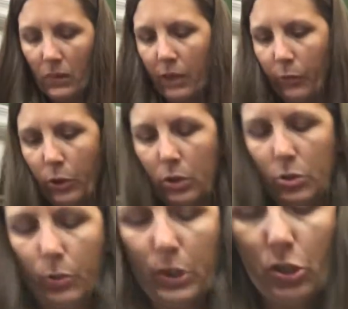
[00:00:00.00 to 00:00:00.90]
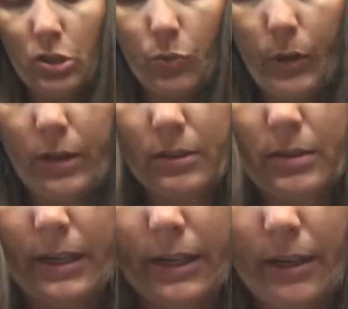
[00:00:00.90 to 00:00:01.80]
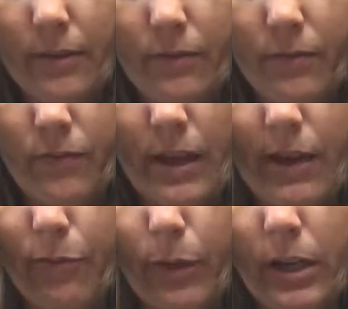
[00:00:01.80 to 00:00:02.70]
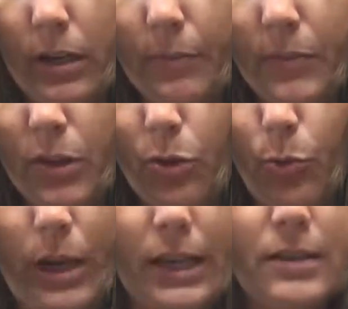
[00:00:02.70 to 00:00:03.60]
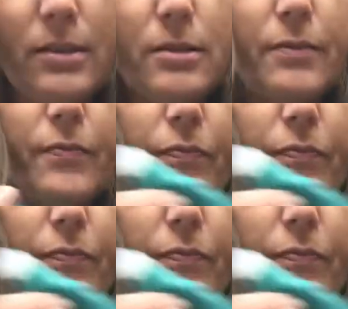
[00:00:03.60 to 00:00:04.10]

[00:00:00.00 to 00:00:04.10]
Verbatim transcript: And we're gonna do it just to where it's like halfway up the threads.